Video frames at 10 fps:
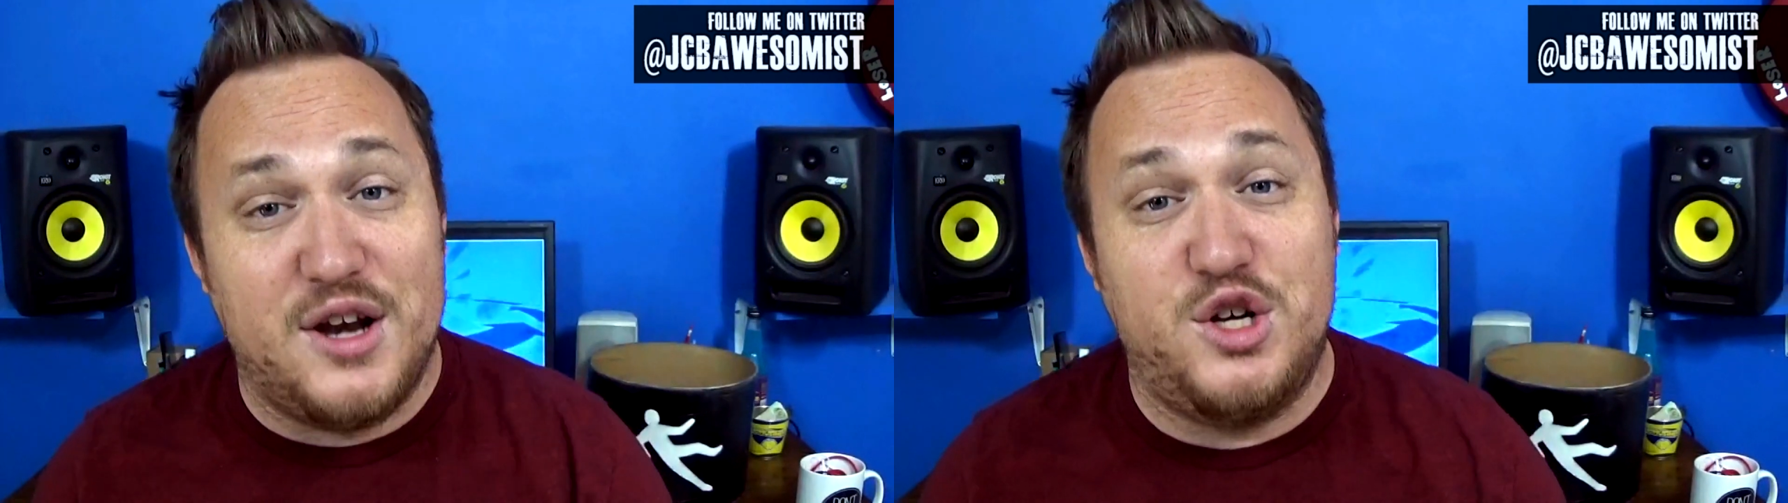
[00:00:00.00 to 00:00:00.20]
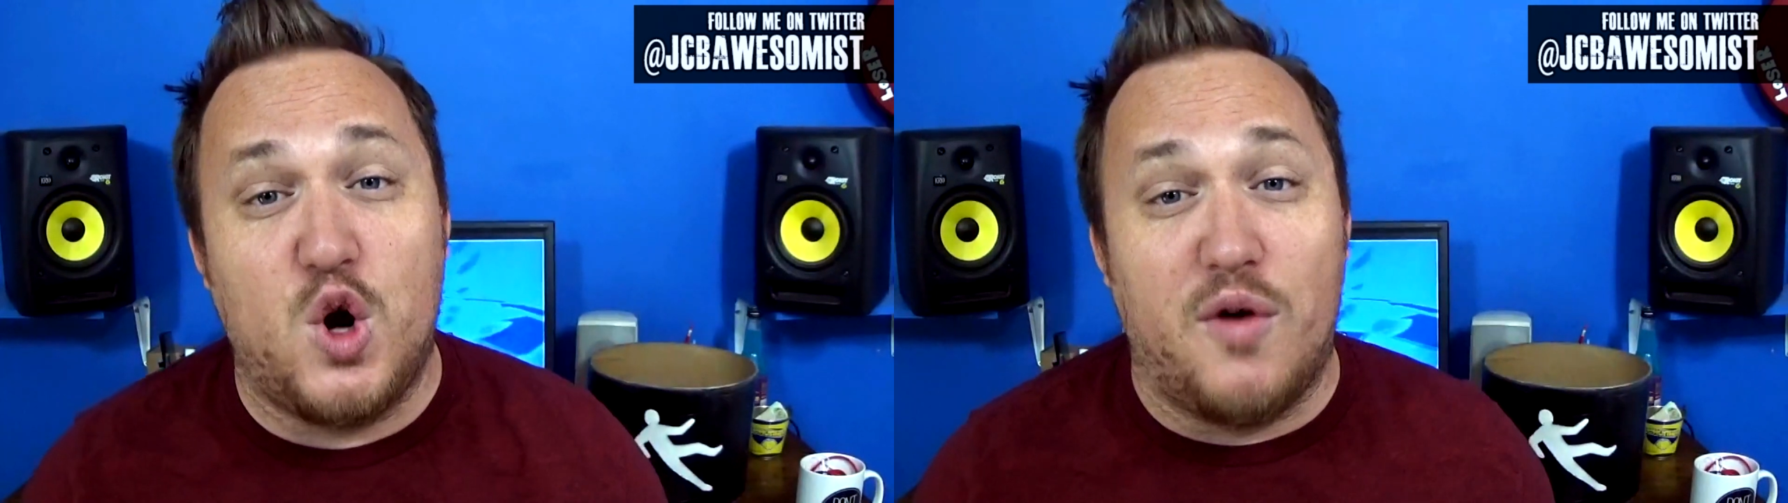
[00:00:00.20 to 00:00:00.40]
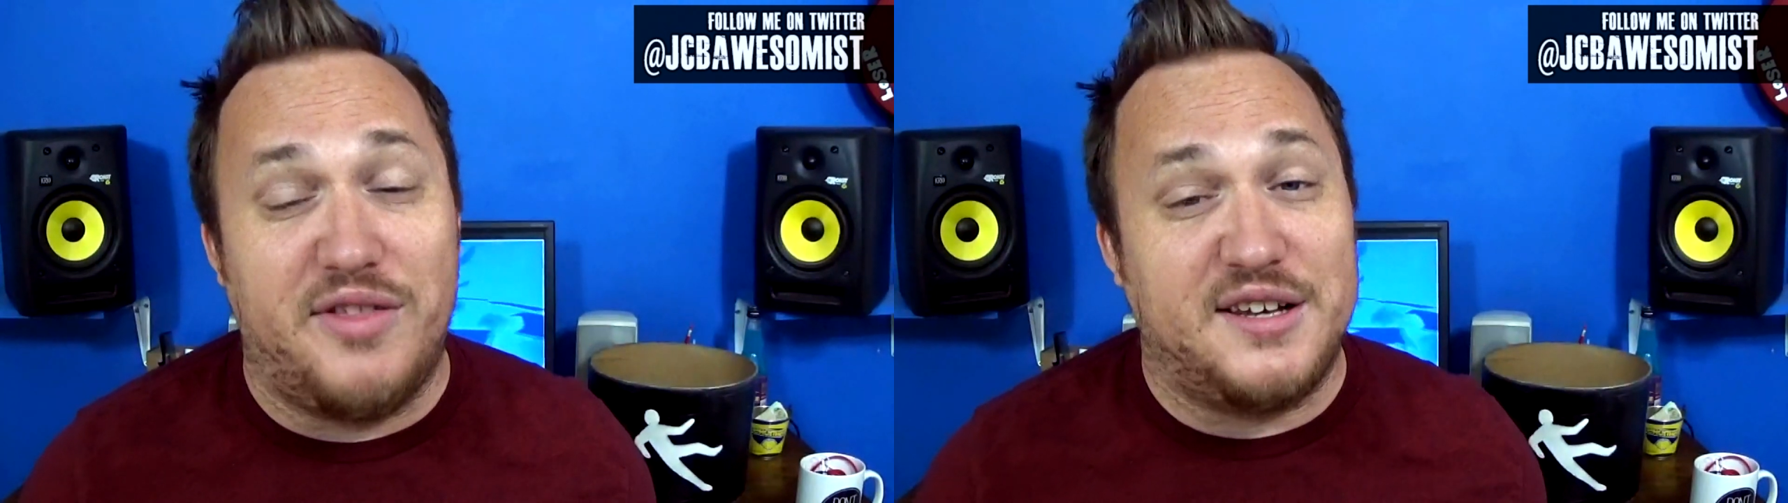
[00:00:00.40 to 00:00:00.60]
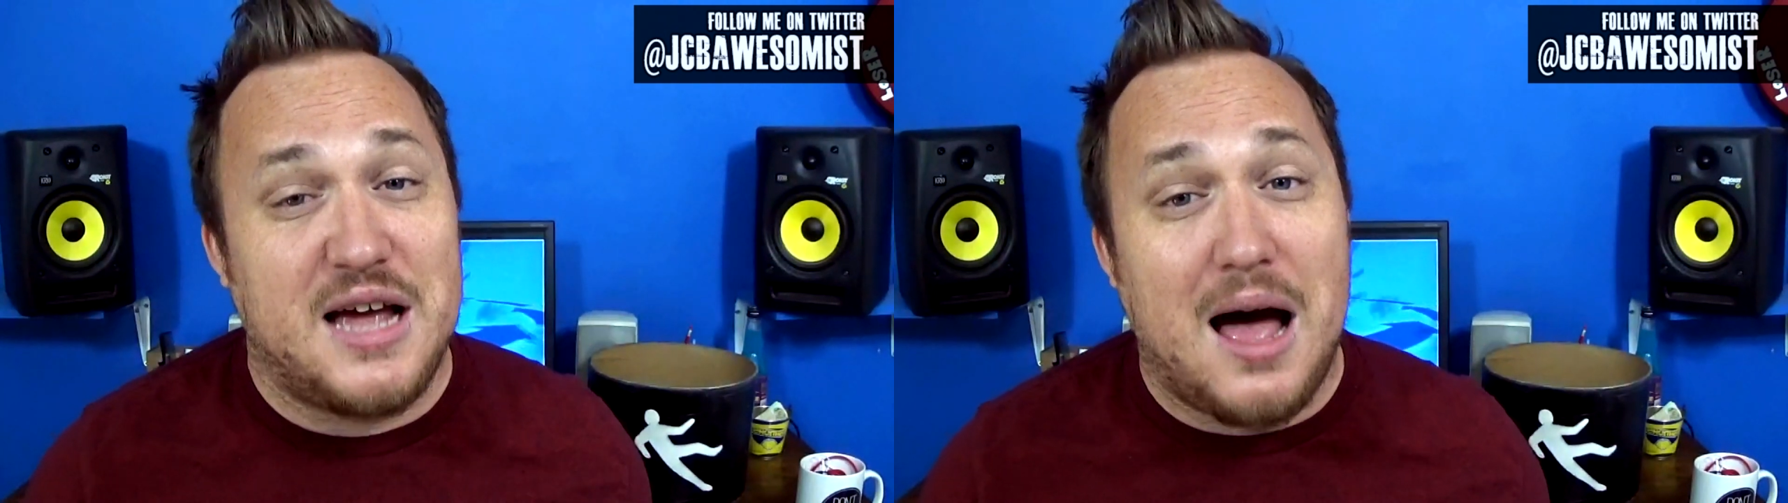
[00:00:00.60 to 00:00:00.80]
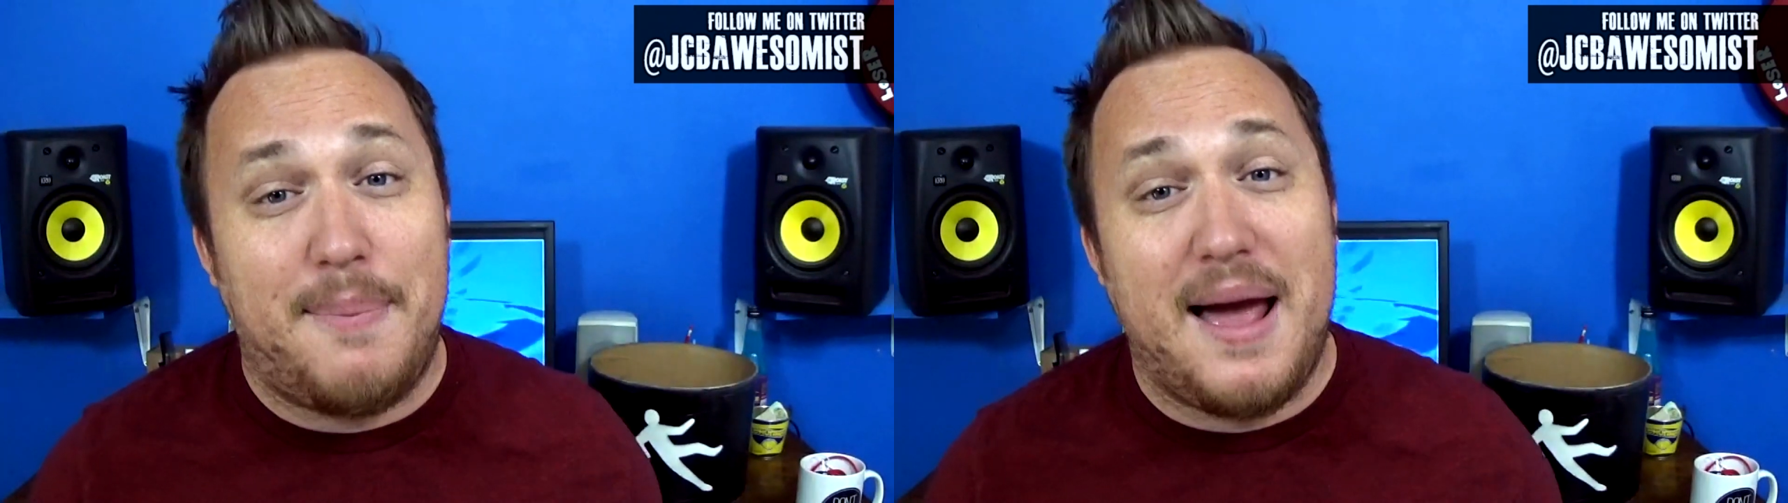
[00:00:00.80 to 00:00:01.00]
as you go over the
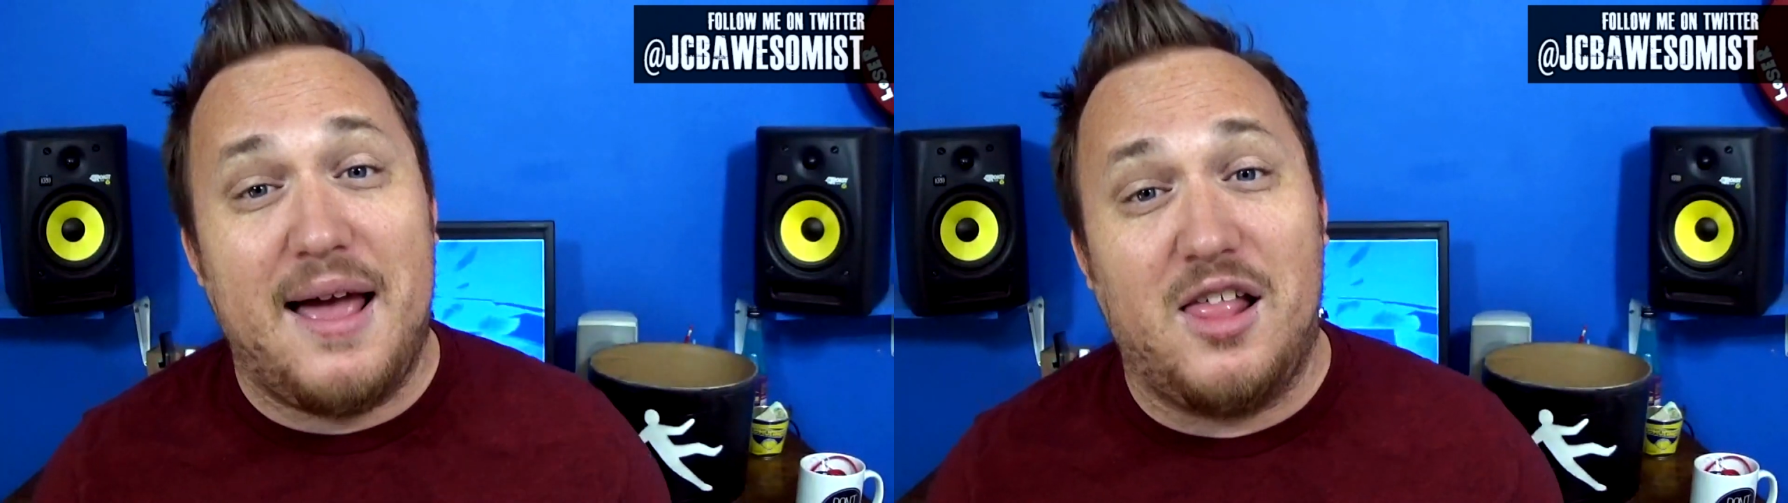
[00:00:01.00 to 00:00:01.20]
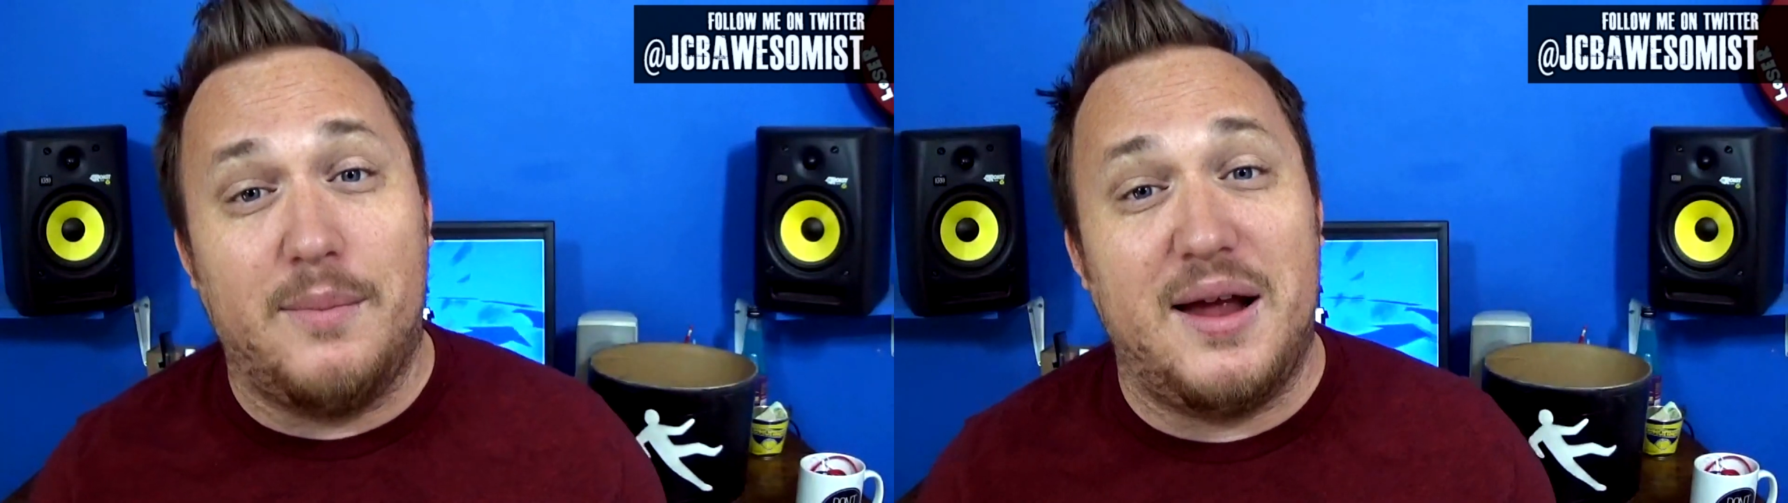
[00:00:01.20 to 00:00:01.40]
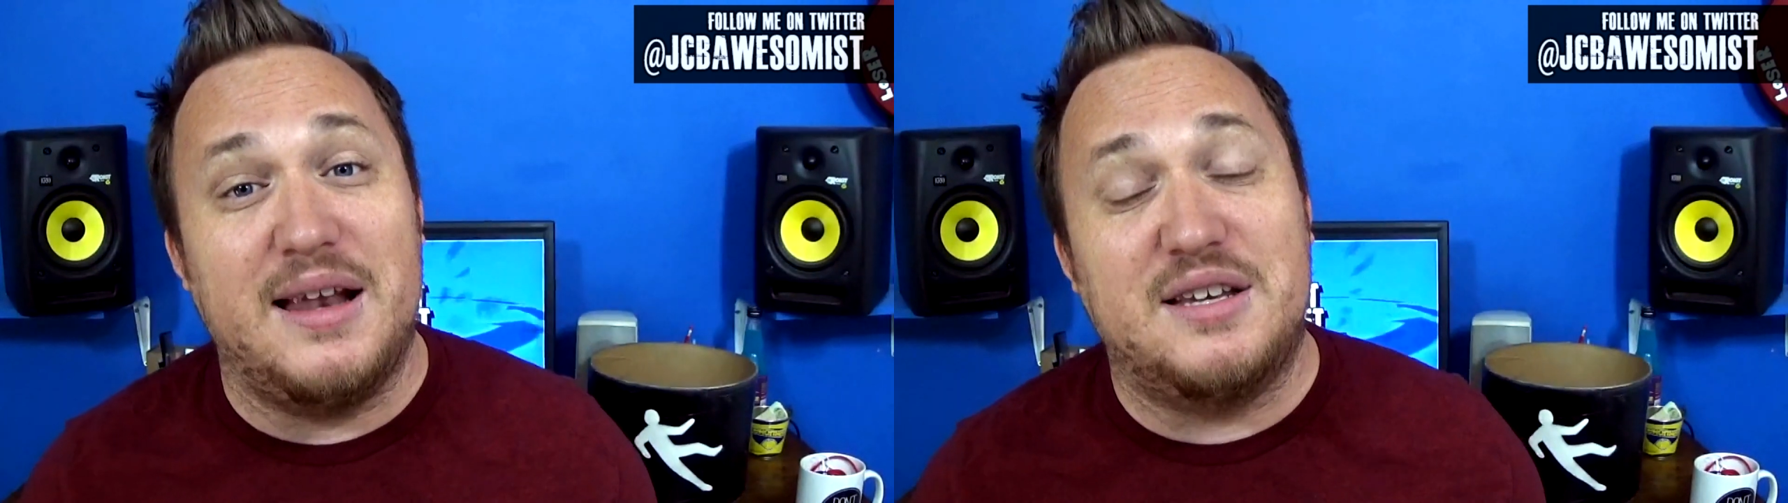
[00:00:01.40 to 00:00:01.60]
top hat element and